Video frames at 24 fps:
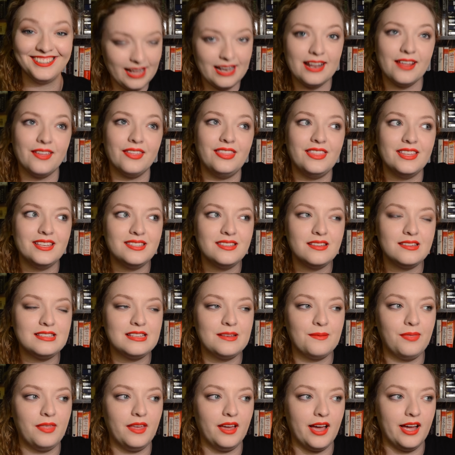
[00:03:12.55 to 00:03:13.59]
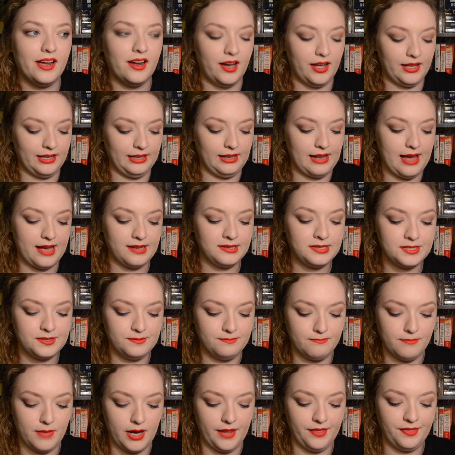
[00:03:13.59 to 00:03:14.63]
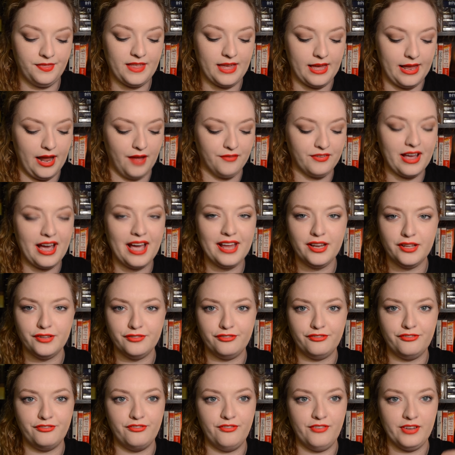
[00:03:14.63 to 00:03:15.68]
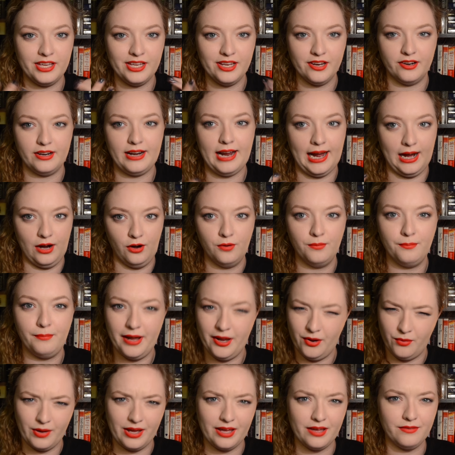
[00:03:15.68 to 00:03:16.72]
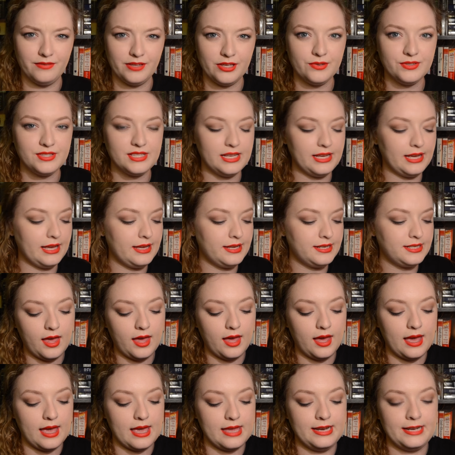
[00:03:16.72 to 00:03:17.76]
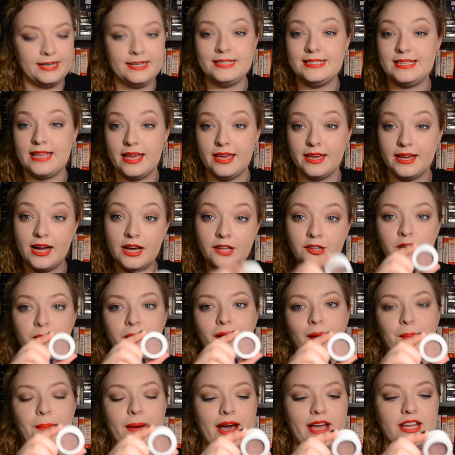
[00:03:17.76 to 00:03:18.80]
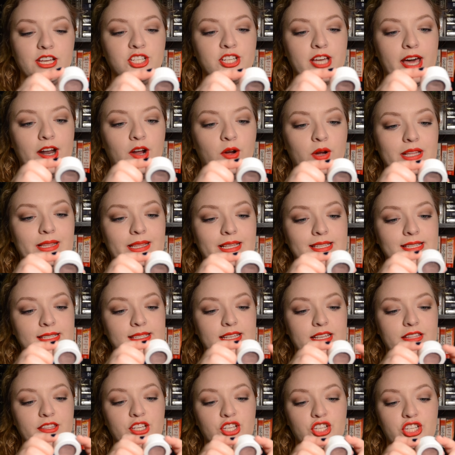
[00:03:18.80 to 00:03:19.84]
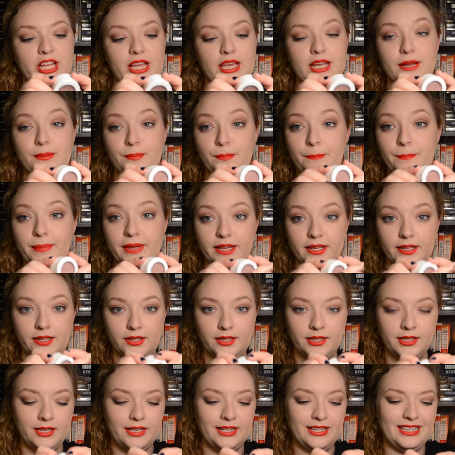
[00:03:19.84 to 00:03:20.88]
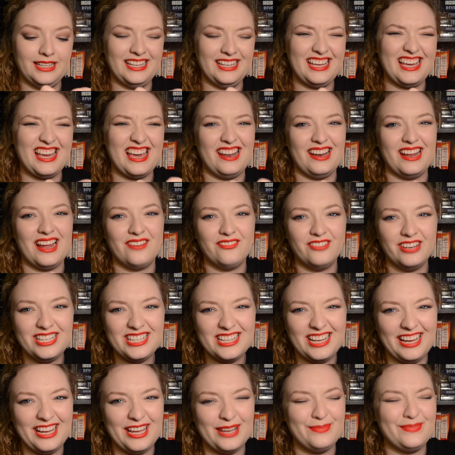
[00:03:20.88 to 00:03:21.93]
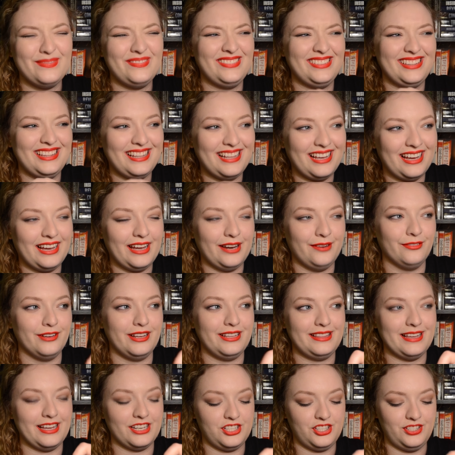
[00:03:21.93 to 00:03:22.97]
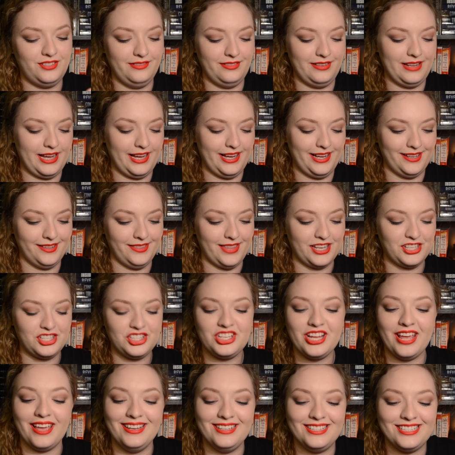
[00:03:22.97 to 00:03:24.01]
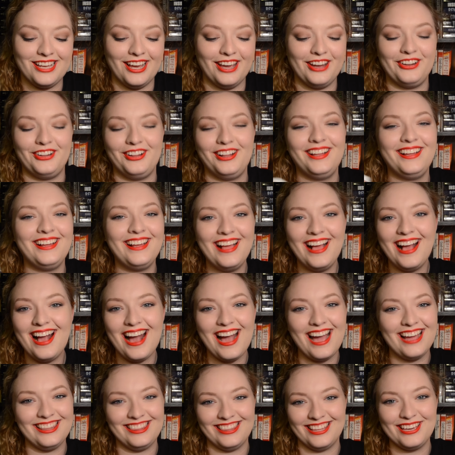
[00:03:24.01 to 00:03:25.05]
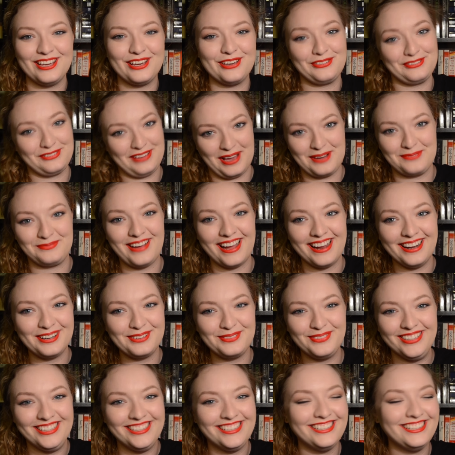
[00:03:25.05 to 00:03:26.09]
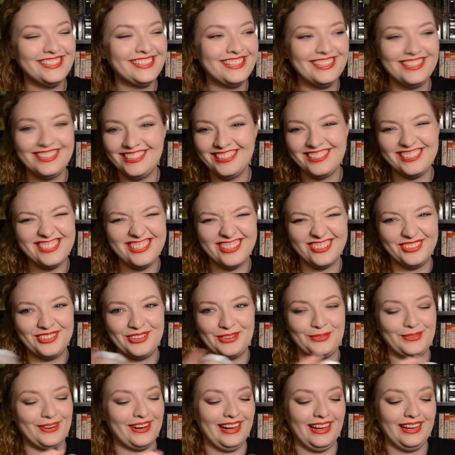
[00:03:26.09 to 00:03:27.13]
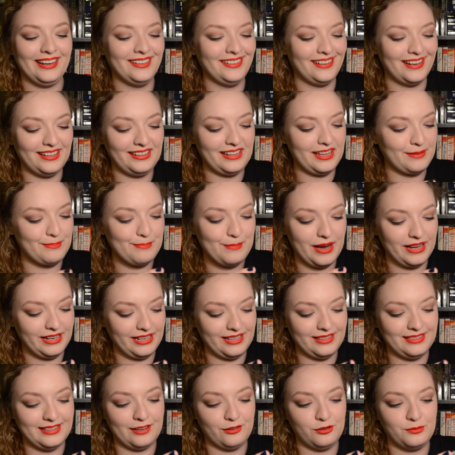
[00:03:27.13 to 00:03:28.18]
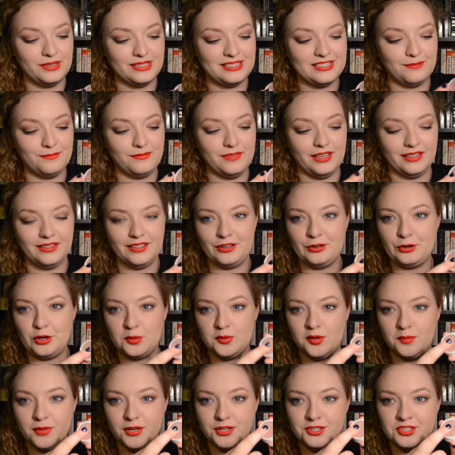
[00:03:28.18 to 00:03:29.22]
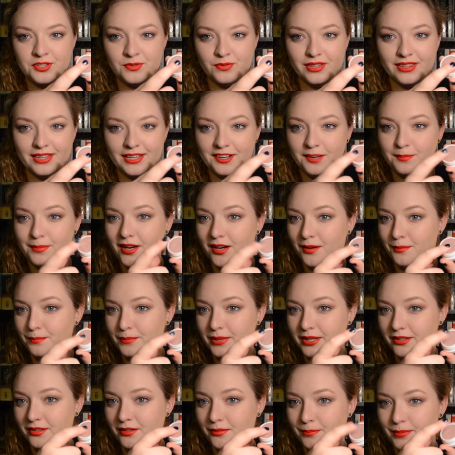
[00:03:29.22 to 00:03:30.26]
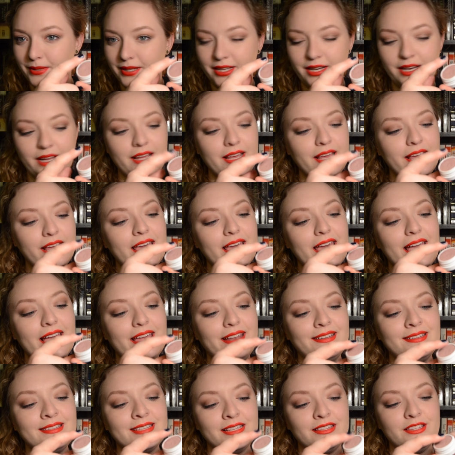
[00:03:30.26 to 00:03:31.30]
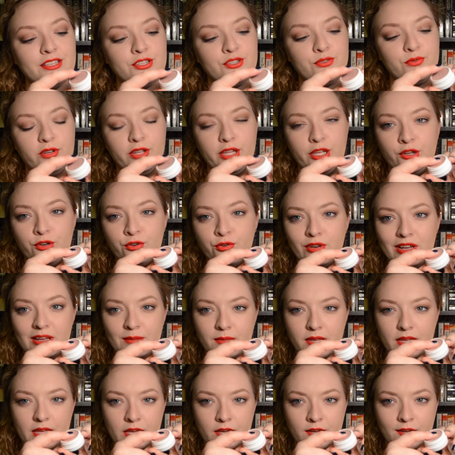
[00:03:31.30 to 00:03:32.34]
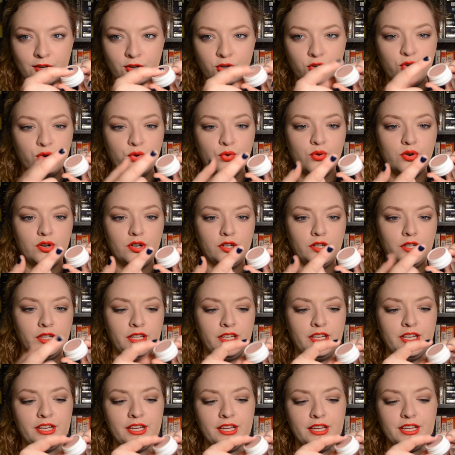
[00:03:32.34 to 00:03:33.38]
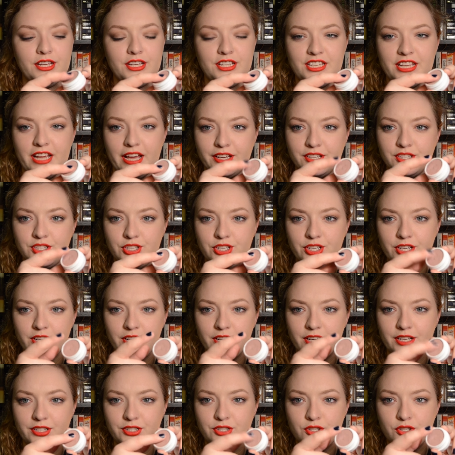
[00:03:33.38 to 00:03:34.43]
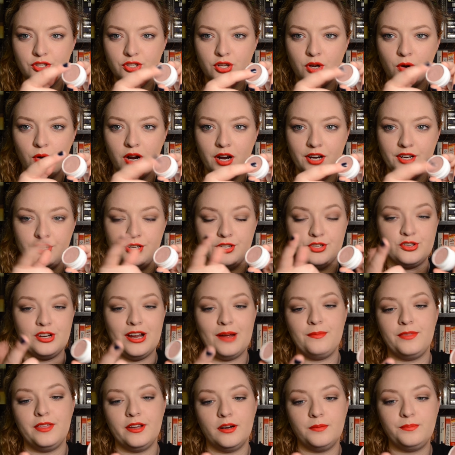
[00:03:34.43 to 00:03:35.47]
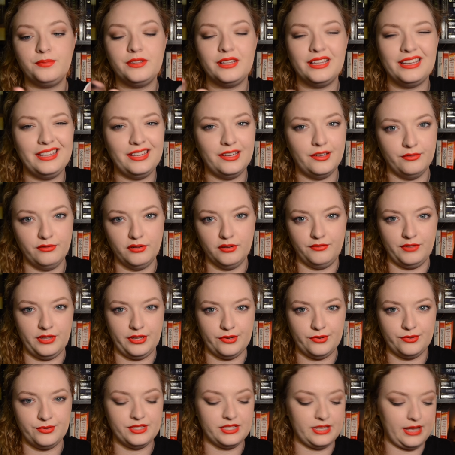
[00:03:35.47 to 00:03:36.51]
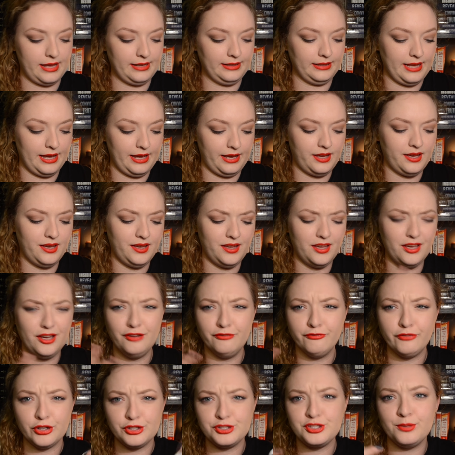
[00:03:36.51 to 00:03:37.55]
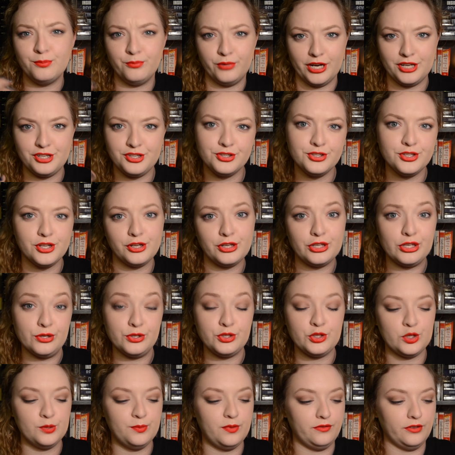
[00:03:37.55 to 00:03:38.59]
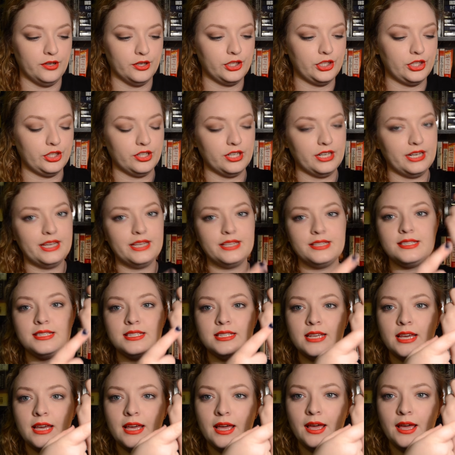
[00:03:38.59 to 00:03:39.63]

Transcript: Now this is something I got last month and I've kind of figured out my way of using it, and it is a ColourPop eyeshadow, and this is in the shade Bill, and every time I read that that shade title, I think of Vampire Bill. Don't know why. Not like money. That would be something that a normal person would think about, Bill. But, and it's like this really creamy, cool texture. It's so hard to describe. There are plenty of reviews and like first impressions on YouTube if you're curious.